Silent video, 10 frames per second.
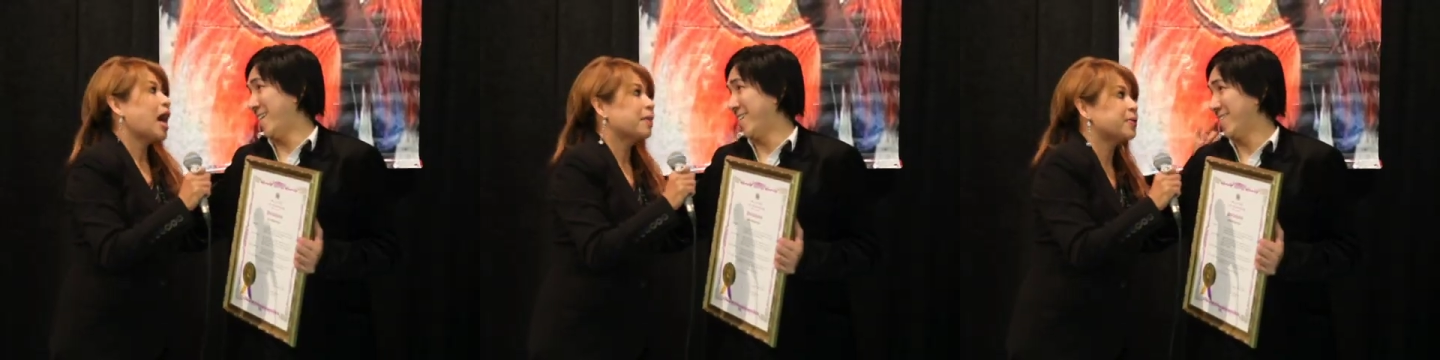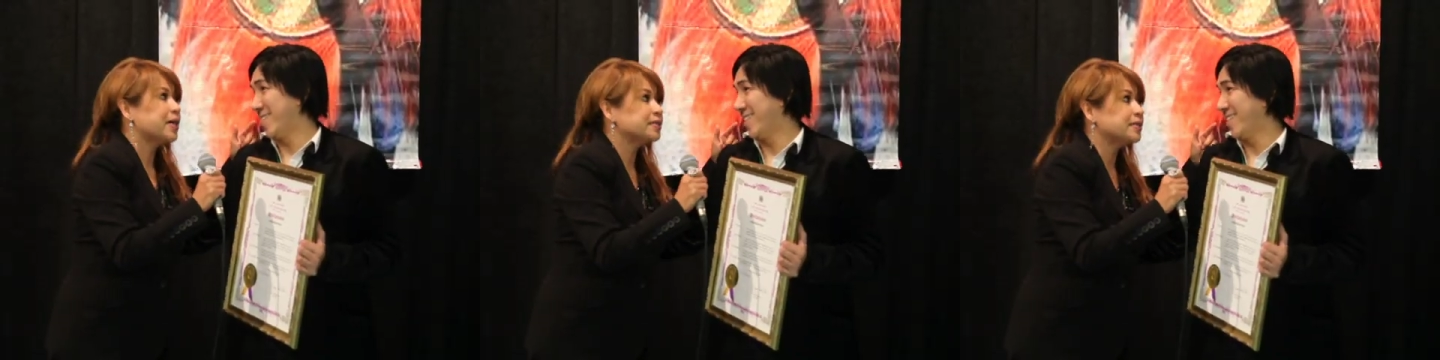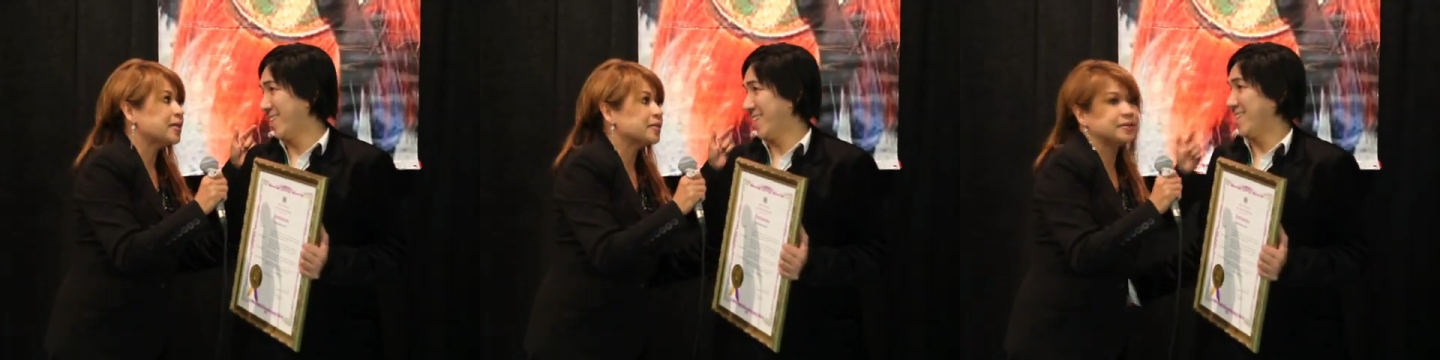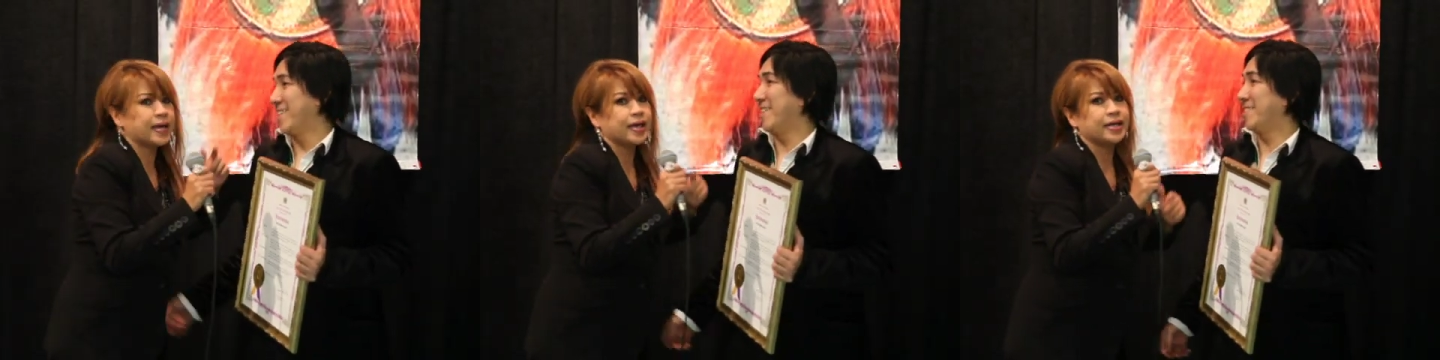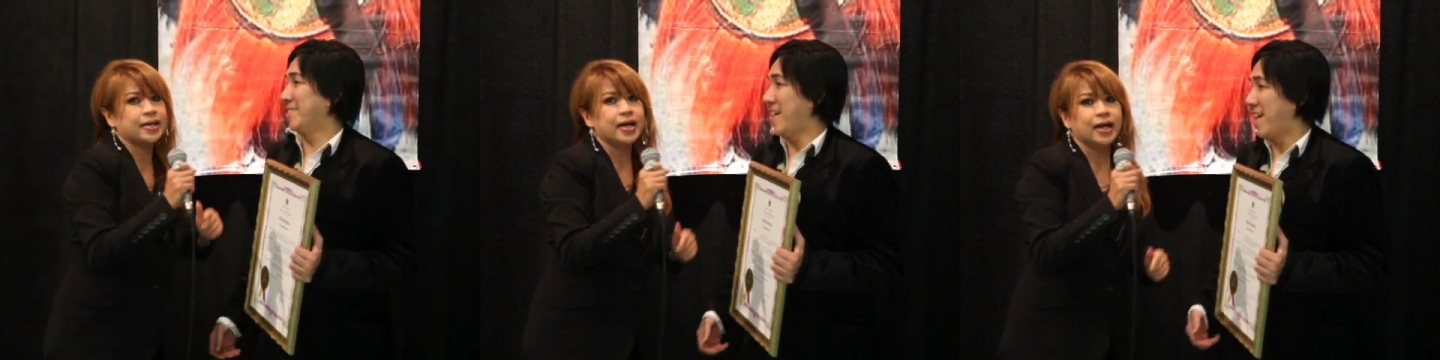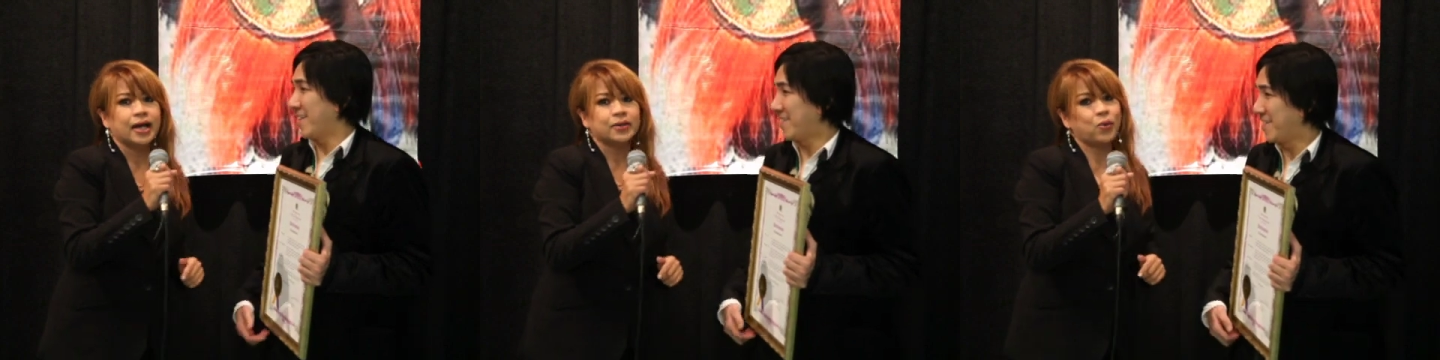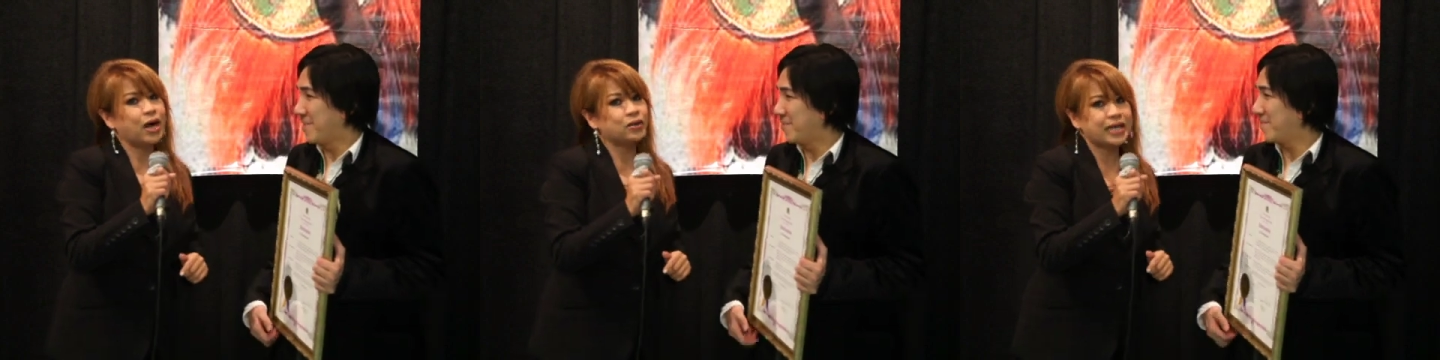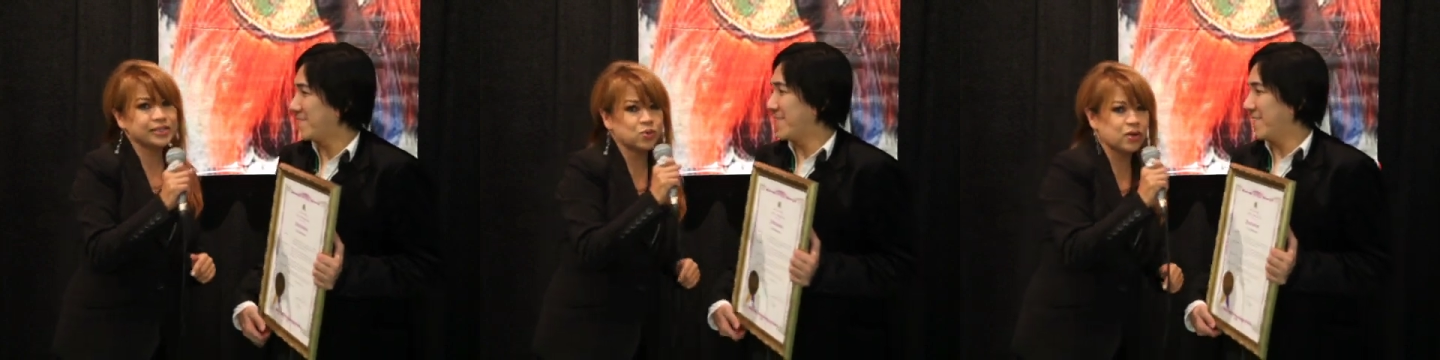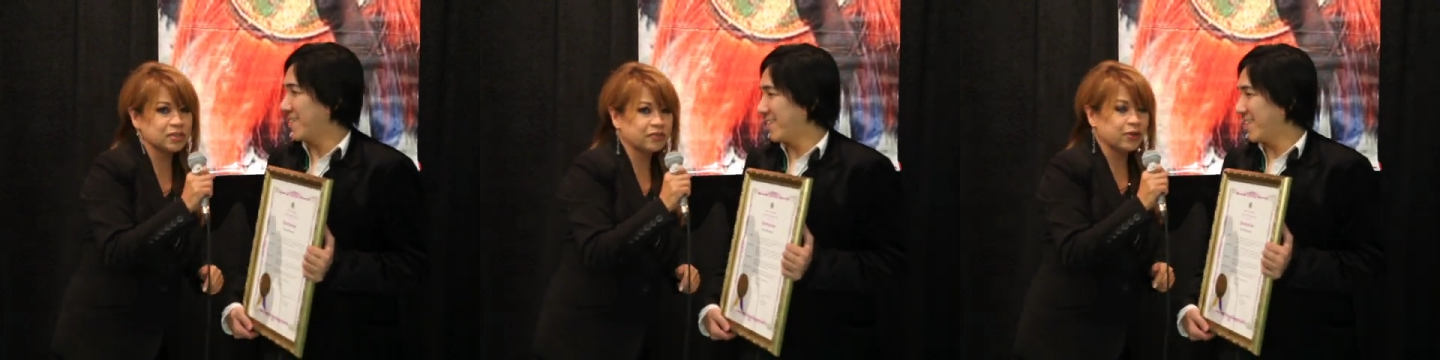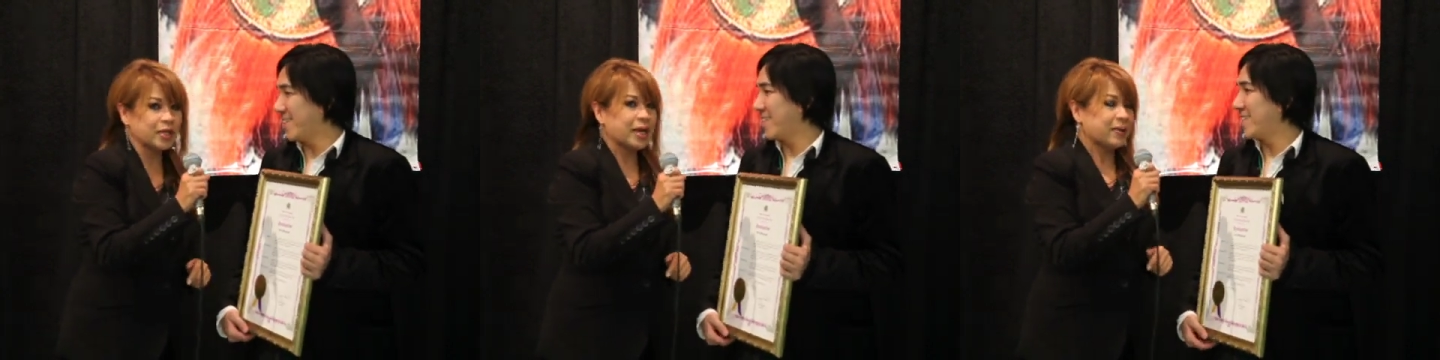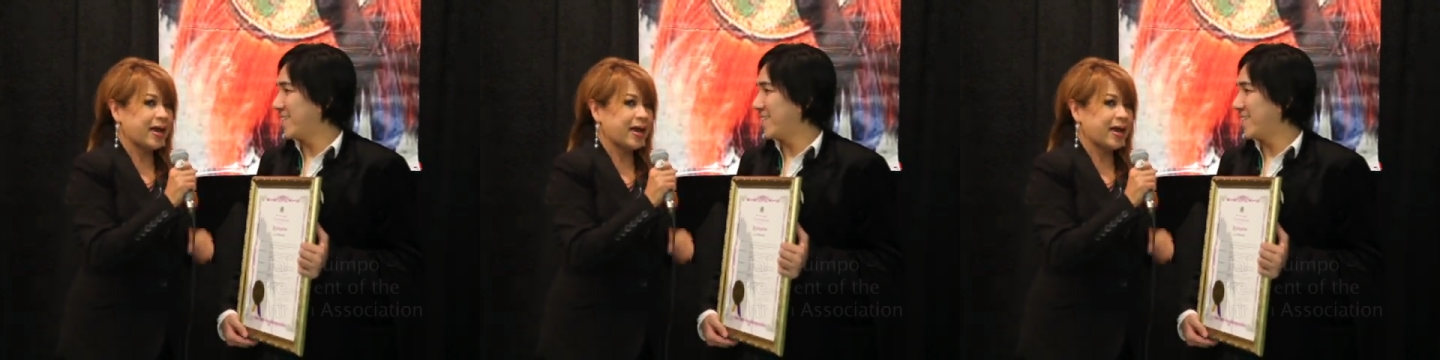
Speaker 1: Happy Atiatihan Day. Wow, that's wonderful.